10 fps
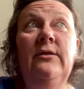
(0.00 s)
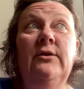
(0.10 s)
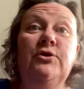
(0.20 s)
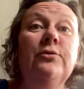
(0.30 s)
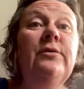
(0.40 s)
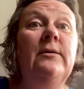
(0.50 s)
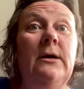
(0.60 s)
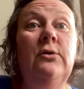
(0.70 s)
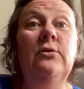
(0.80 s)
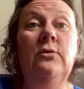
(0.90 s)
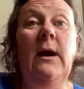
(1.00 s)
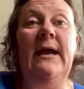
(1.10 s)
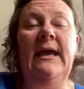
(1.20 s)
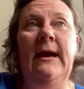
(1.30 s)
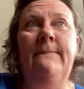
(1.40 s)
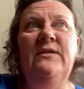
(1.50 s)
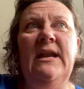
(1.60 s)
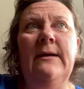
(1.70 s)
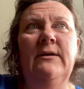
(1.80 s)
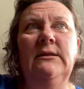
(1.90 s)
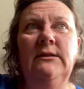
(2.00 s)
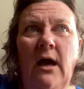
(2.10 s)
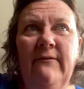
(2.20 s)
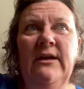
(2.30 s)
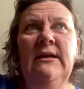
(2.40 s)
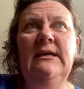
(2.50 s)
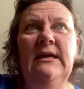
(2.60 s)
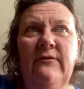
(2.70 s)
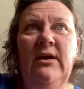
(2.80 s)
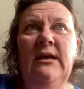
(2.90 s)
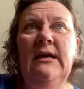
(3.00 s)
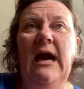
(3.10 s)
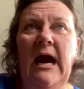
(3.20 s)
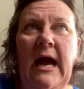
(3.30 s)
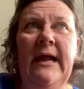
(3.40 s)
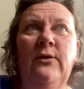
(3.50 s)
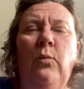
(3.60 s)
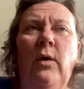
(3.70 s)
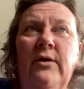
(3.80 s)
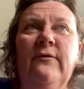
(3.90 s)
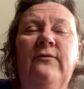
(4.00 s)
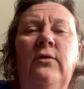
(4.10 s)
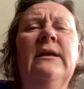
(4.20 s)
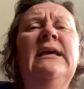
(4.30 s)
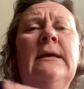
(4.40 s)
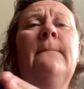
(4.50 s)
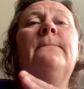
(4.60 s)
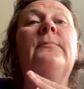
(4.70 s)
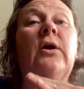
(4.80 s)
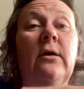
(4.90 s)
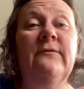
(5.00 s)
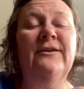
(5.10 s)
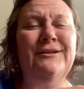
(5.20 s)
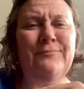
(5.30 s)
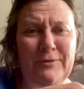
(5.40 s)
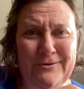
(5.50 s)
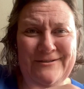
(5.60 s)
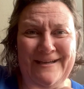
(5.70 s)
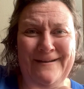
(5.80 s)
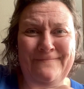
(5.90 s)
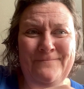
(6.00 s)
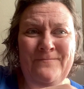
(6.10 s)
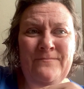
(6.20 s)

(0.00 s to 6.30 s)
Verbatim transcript: the truth about who I am, that I'm a loving, giving, kind, wonderful, imperfect person,